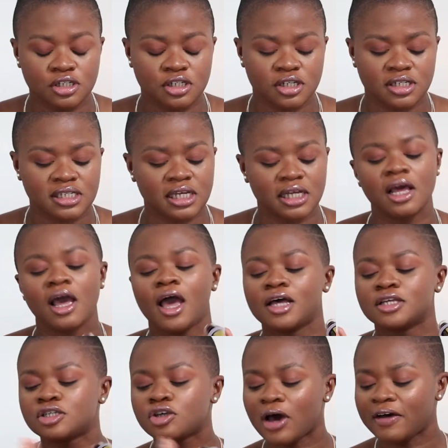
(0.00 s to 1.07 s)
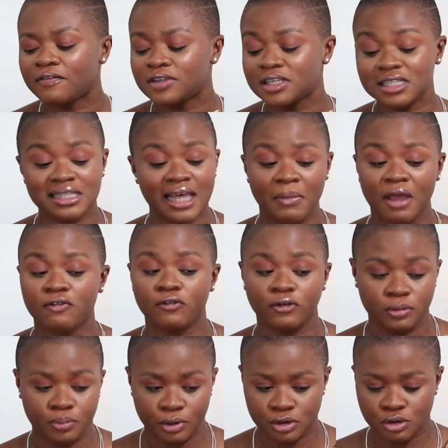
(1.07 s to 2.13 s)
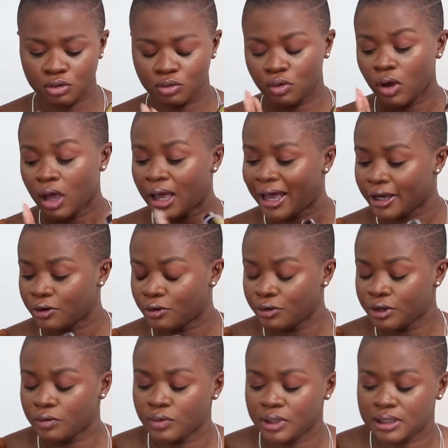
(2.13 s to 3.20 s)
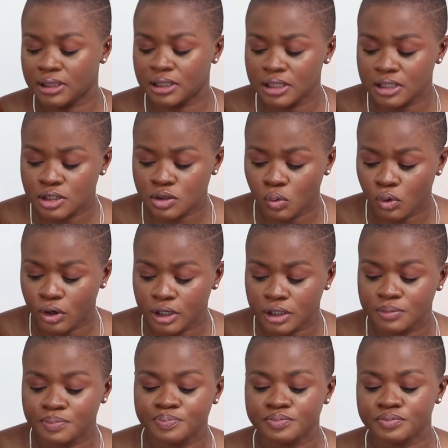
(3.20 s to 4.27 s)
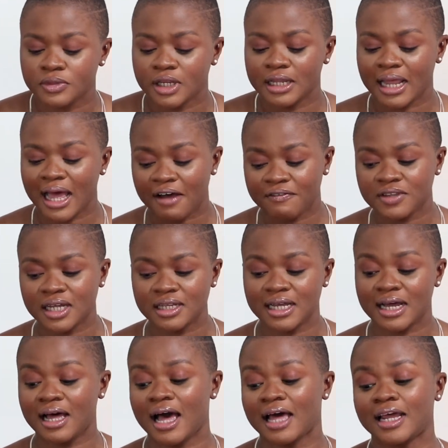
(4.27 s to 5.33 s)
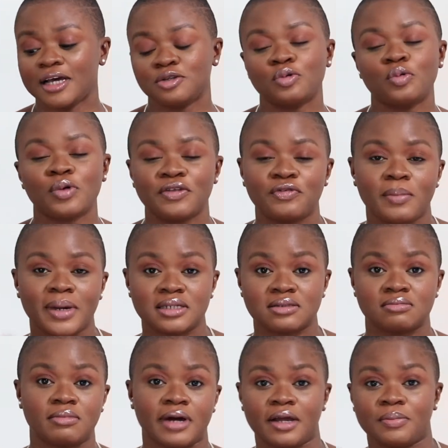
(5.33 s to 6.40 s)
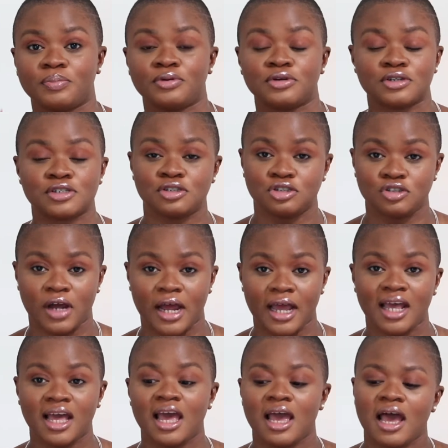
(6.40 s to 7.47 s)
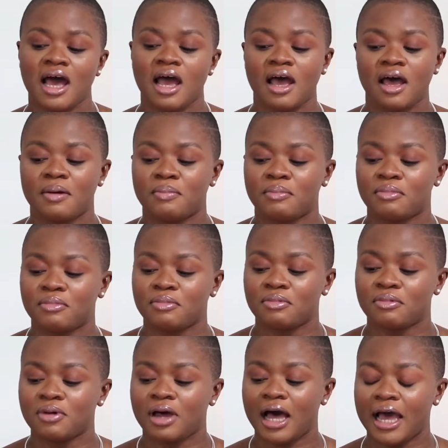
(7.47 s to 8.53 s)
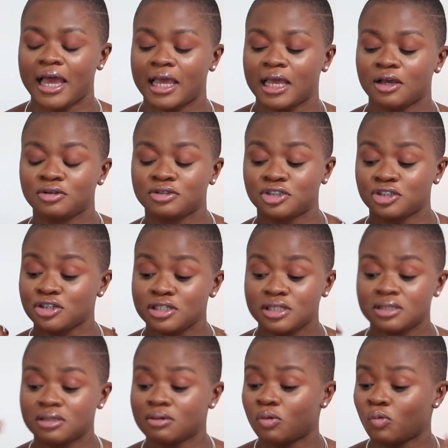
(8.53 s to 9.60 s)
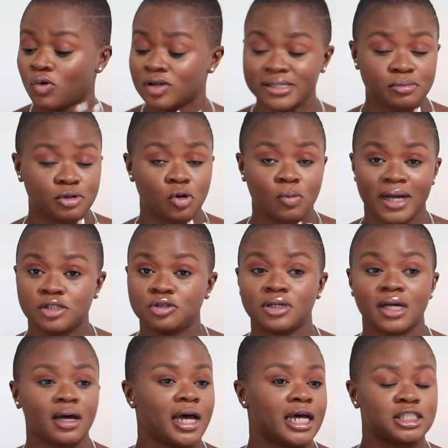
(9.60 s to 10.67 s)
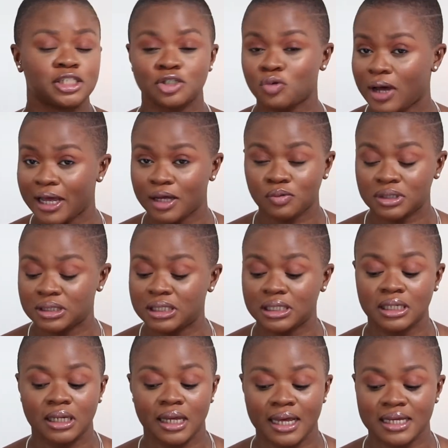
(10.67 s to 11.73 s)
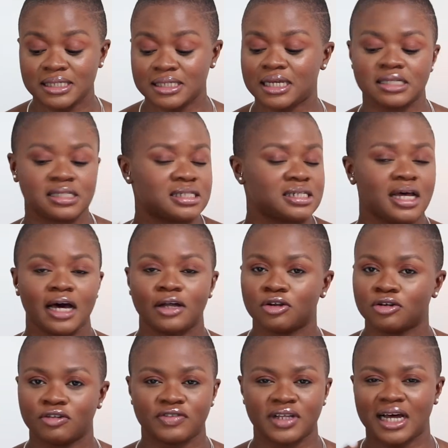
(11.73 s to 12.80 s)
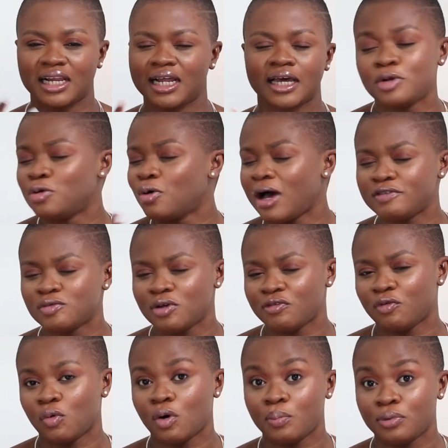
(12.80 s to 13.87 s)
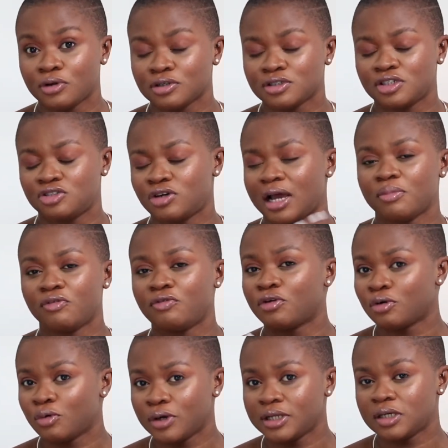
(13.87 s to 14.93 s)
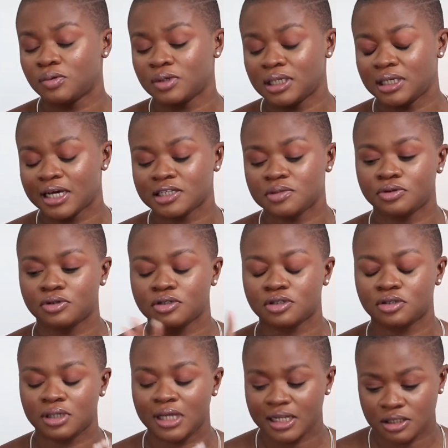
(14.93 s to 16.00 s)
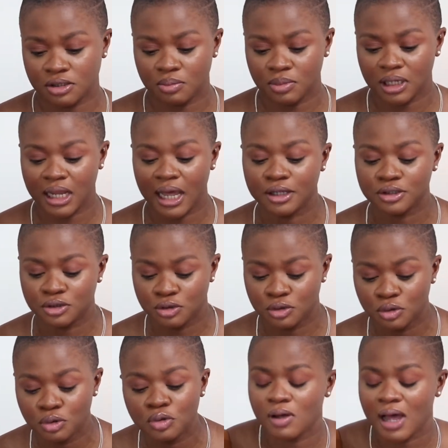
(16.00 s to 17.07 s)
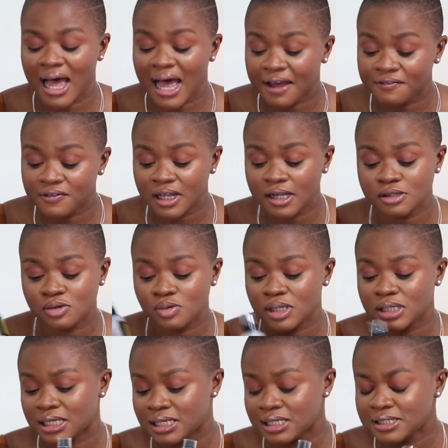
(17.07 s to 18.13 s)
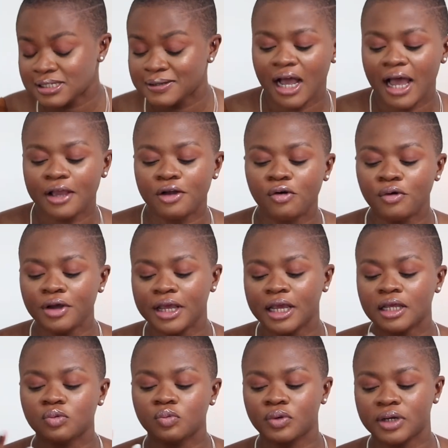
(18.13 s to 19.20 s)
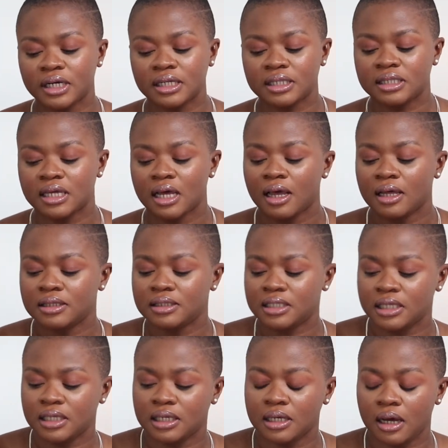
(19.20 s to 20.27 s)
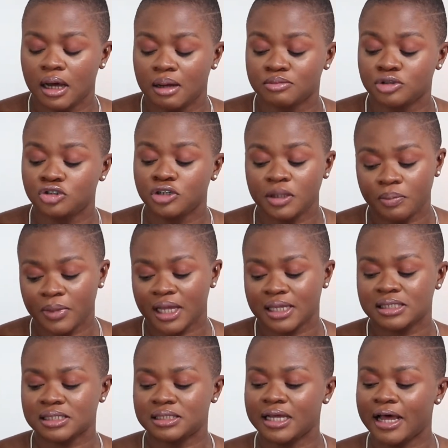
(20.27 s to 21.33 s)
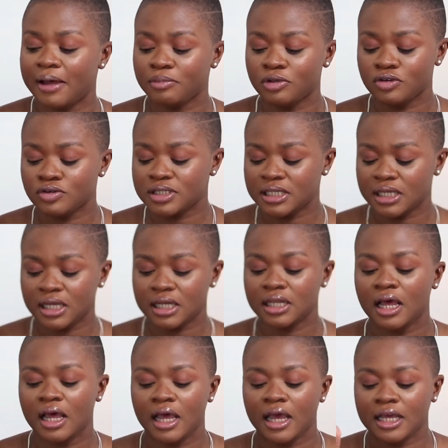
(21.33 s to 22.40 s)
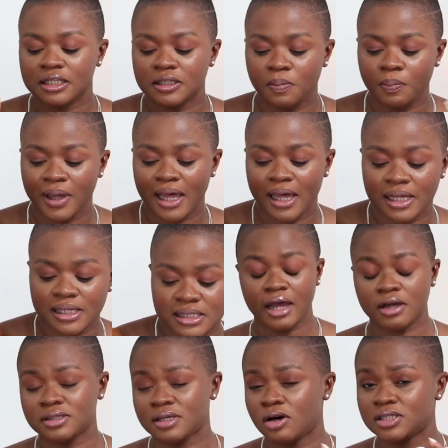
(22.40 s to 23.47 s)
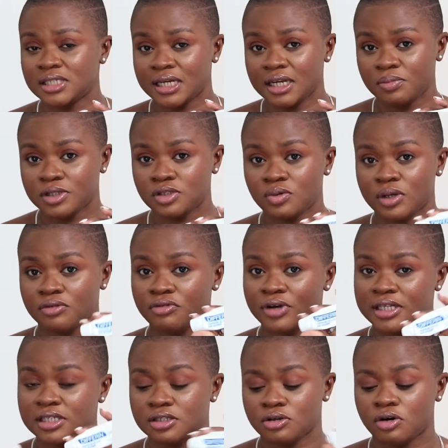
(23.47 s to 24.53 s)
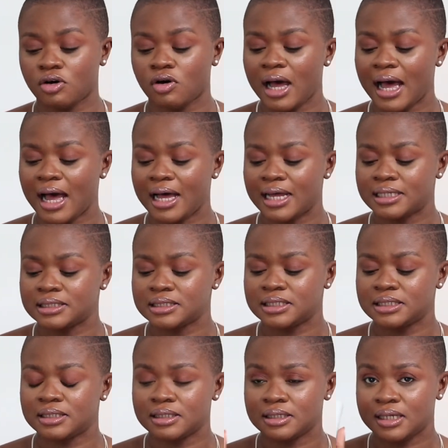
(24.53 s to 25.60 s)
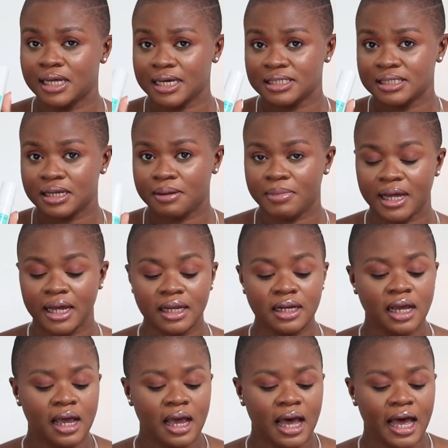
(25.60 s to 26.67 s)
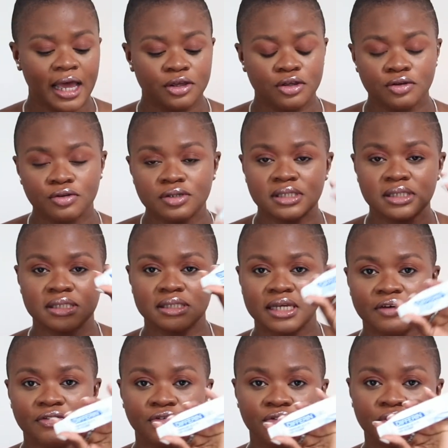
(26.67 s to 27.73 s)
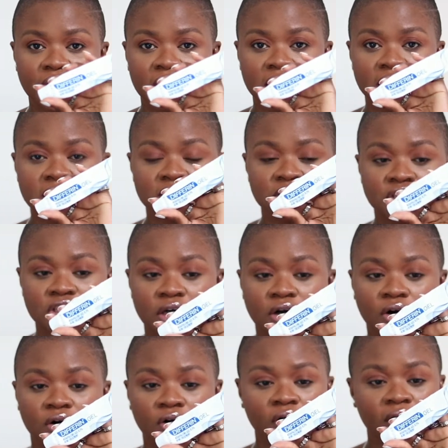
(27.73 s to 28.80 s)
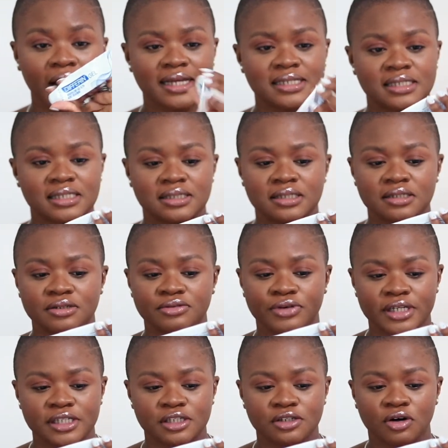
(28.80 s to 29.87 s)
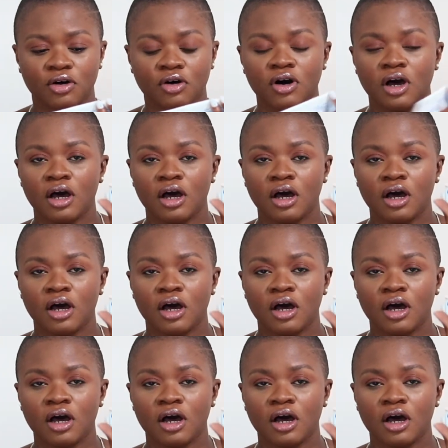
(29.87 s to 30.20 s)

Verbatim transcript: to your skin. So this is like my fourth bottle. I go in with this one and after that, and I don't wait for my, my products to dry. Um, I just once I'm done with my toner, I just go ahead with the essence and all of that. Like you don't have to wait for one product to dry before going in with the next product. So that's something I do. After doing this, I go in with the um, treatments that I'm using. It depends. I alternate between retinol and niacinamide. I use the Differin gel as the retinol